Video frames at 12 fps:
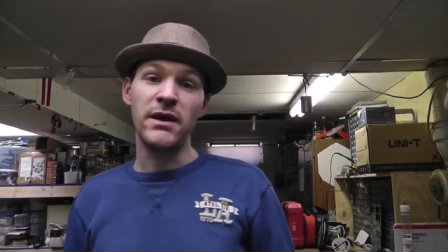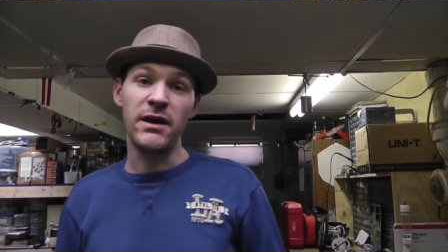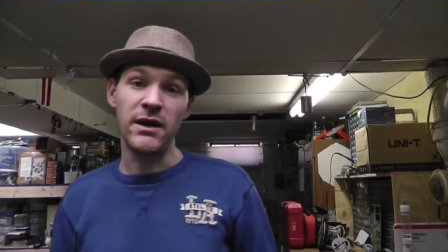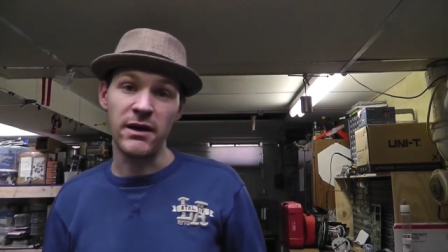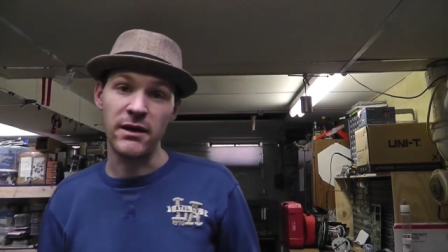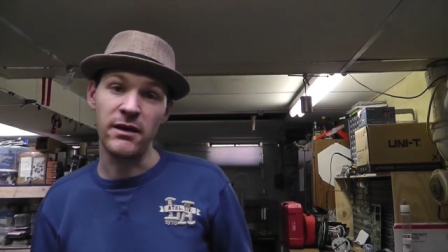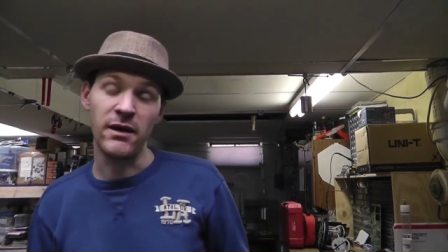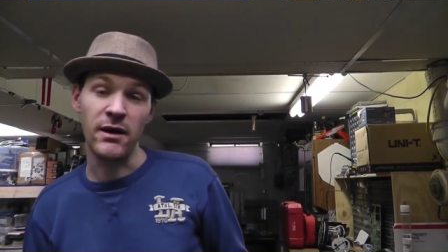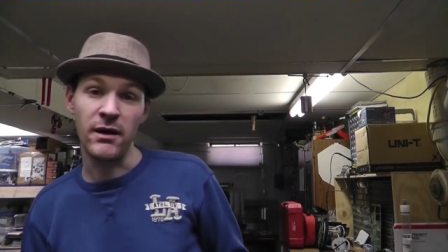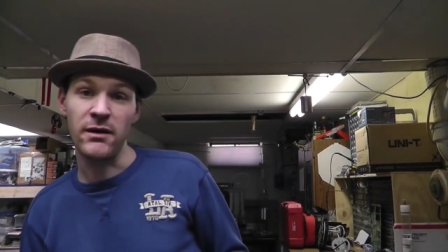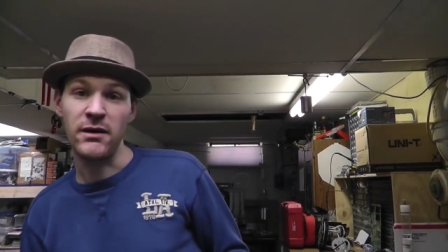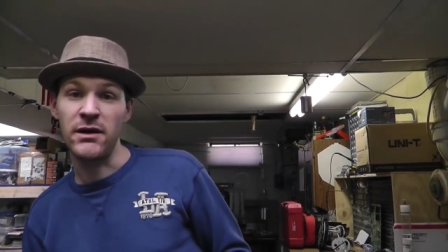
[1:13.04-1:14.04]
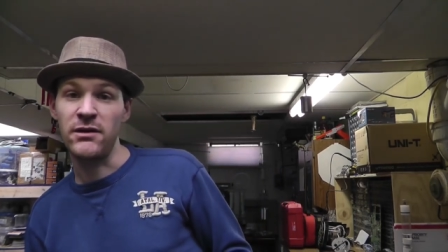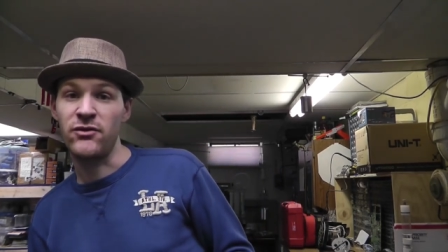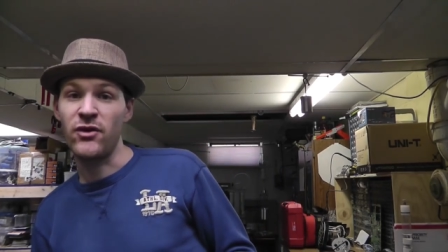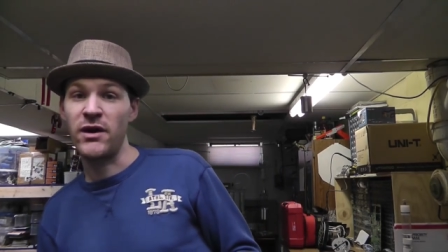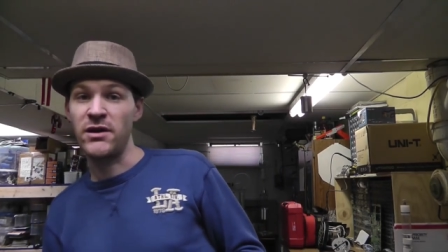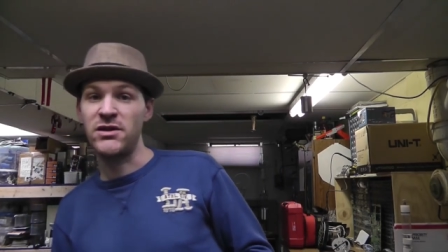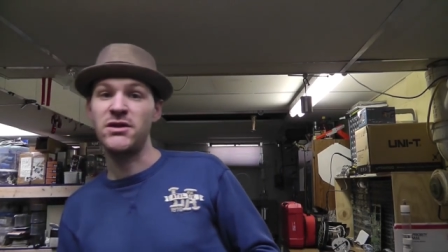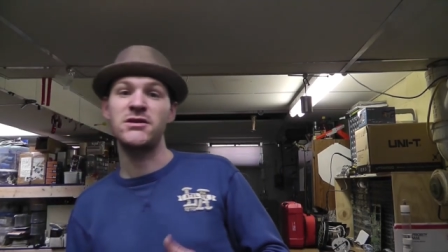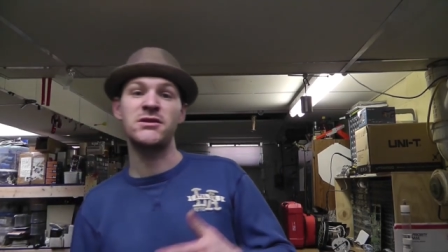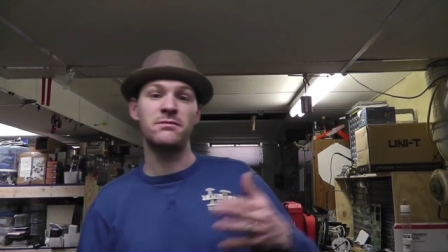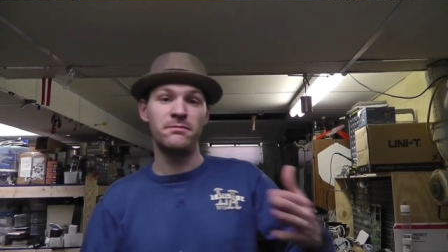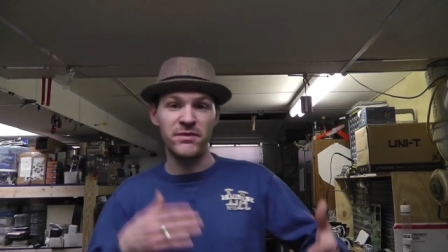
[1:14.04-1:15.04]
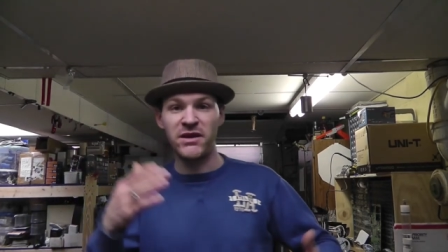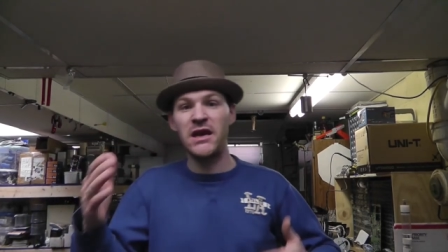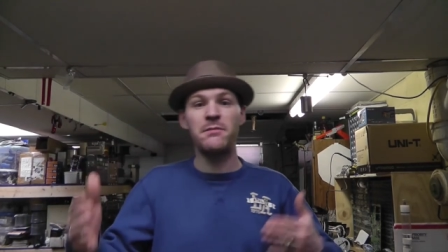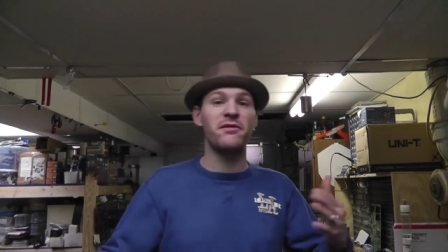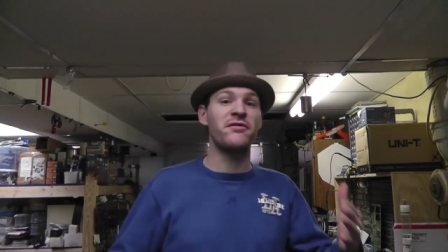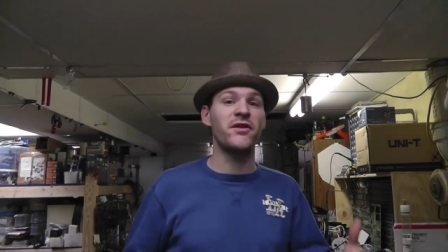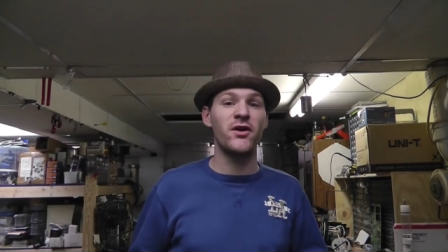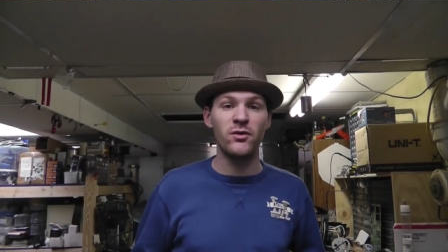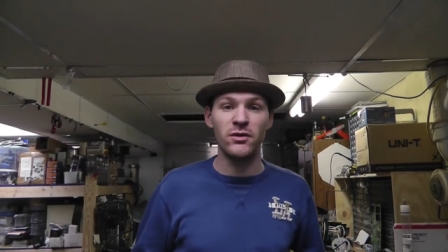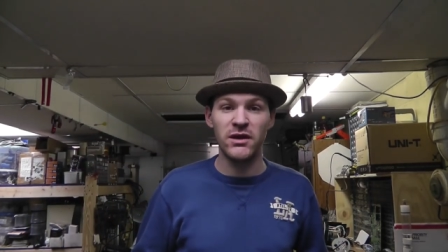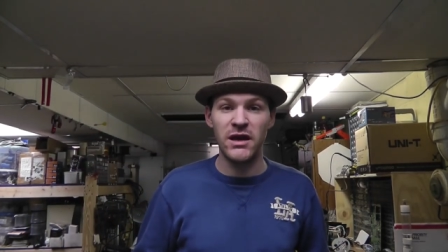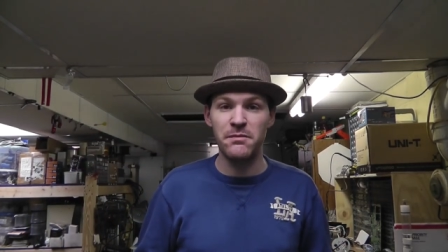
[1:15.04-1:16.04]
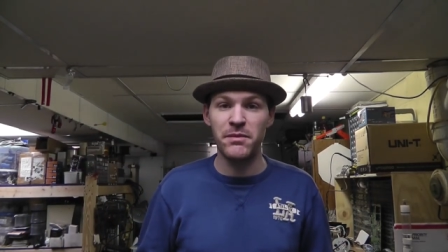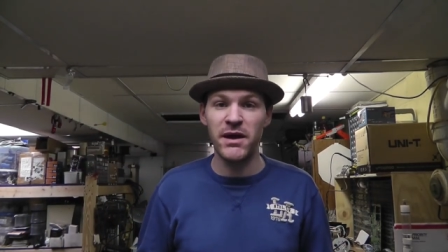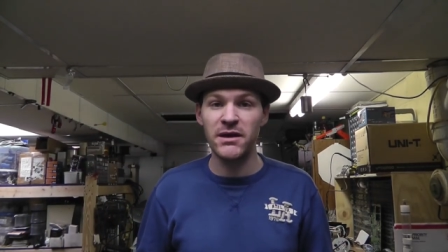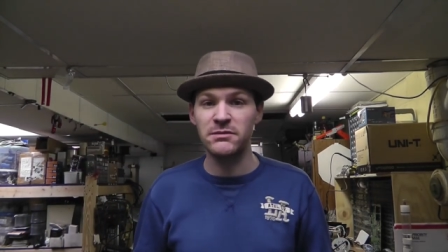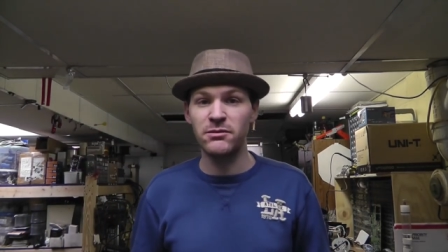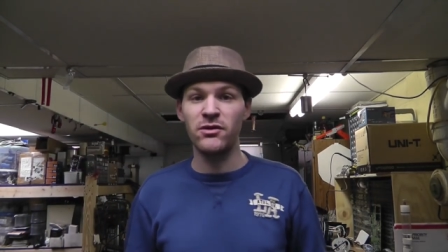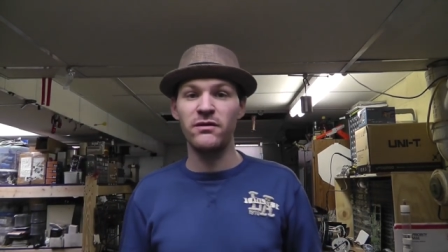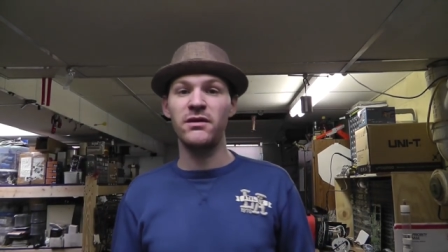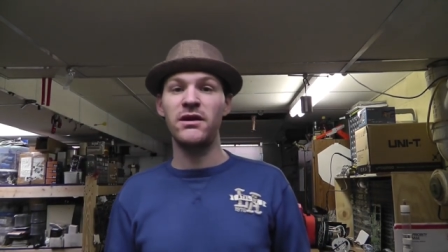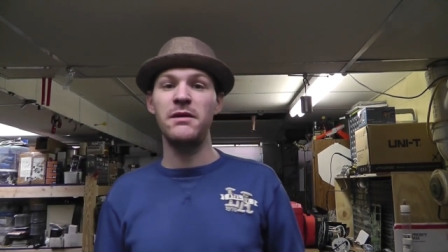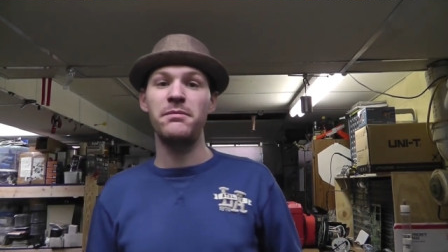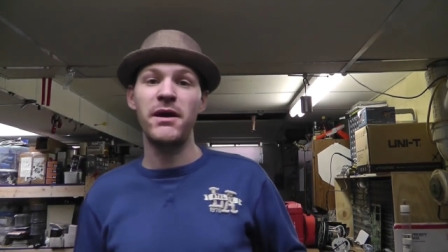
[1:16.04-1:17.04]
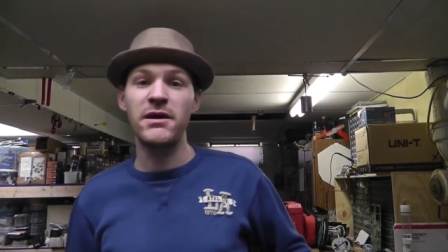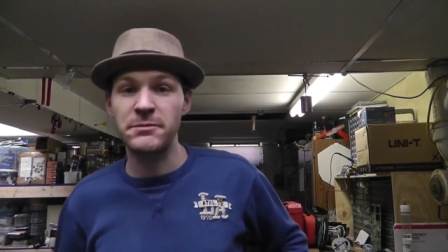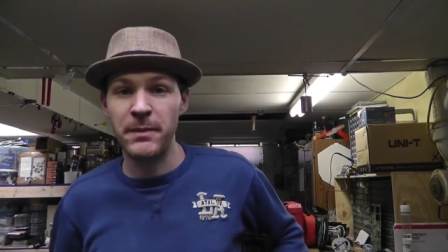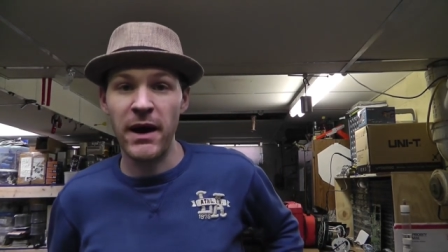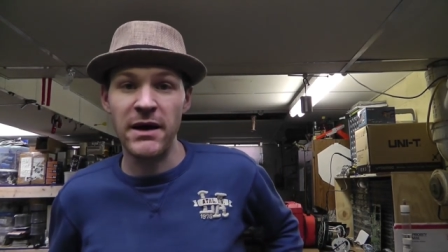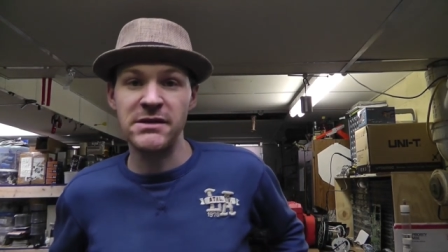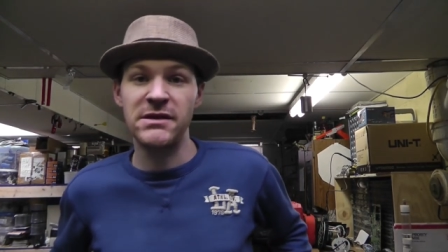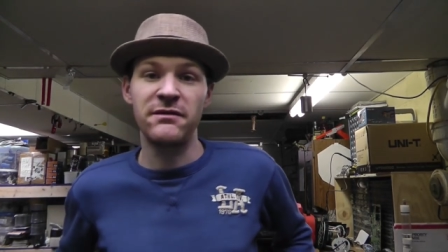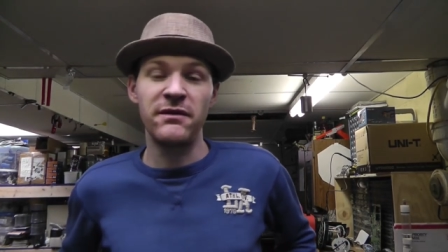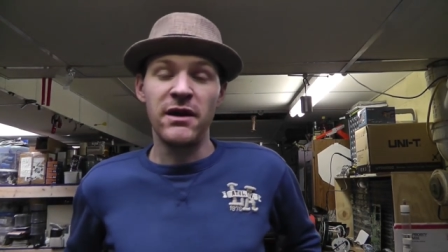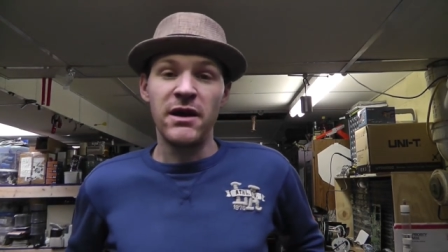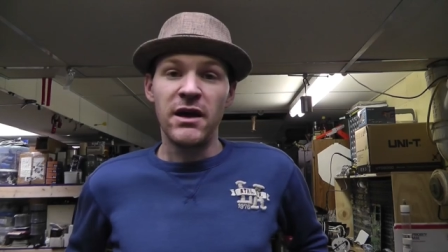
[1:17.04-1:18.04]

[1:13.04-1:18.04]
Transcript: in uh, in trying to just keep afloat keep things moving keep things positive